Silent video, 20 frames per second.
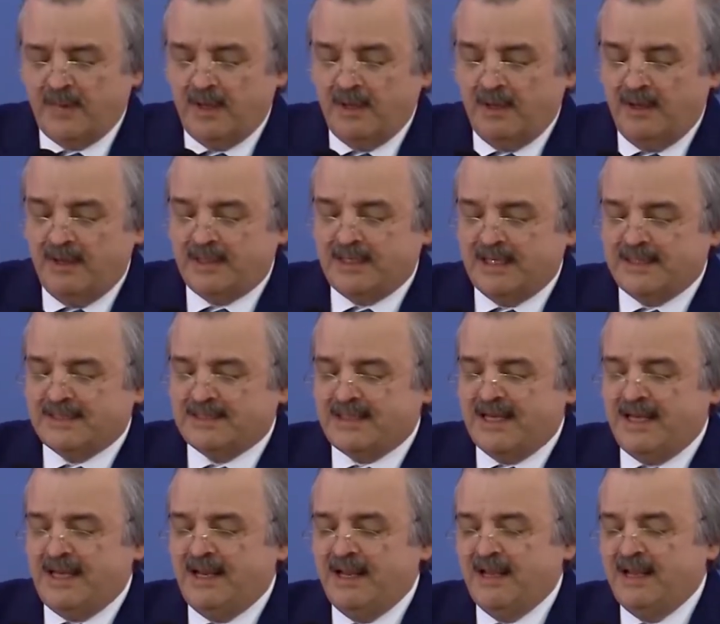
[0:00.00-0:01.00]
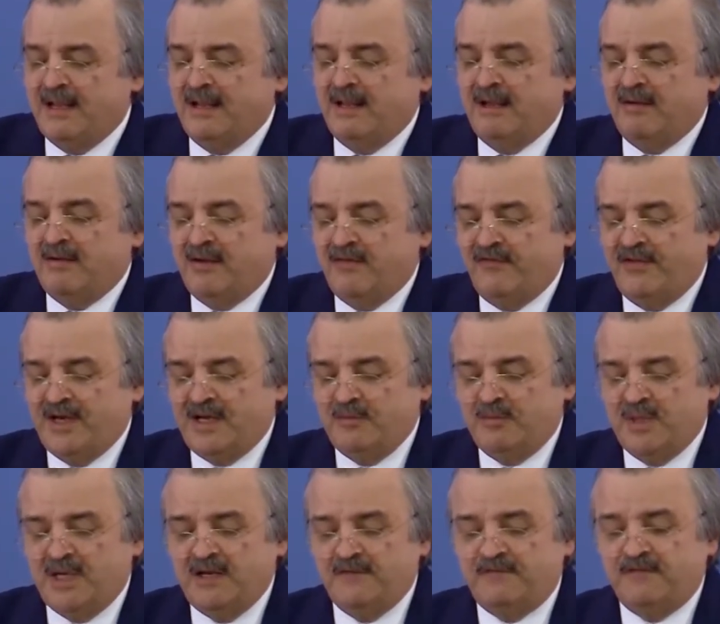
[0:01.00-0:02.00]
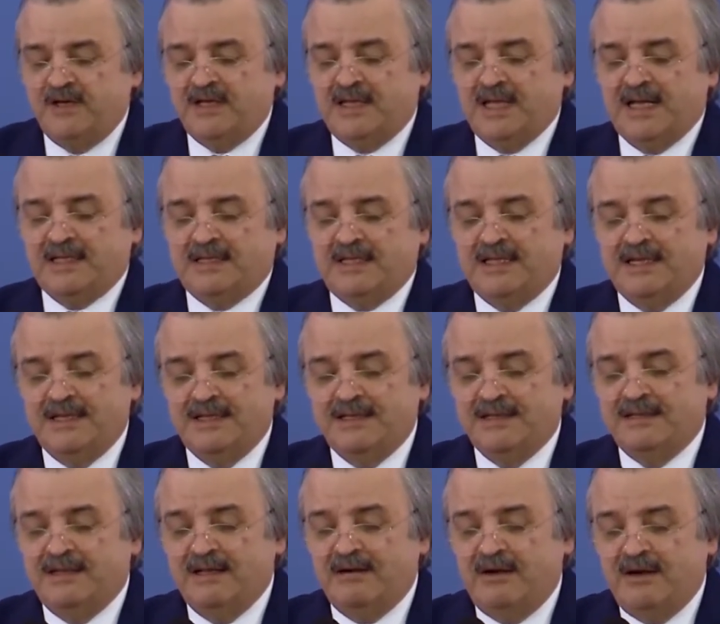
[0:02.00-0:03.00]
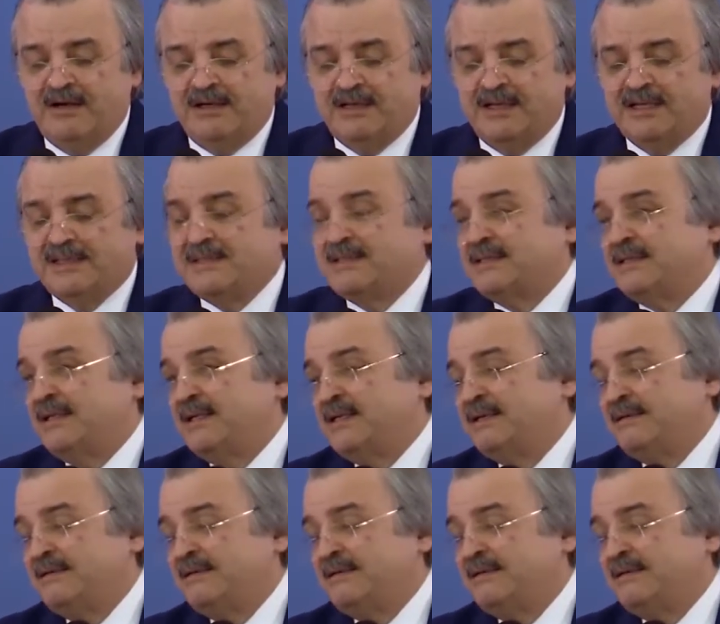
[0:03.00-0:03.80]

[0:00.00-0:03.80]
I can say very briefly that there are 3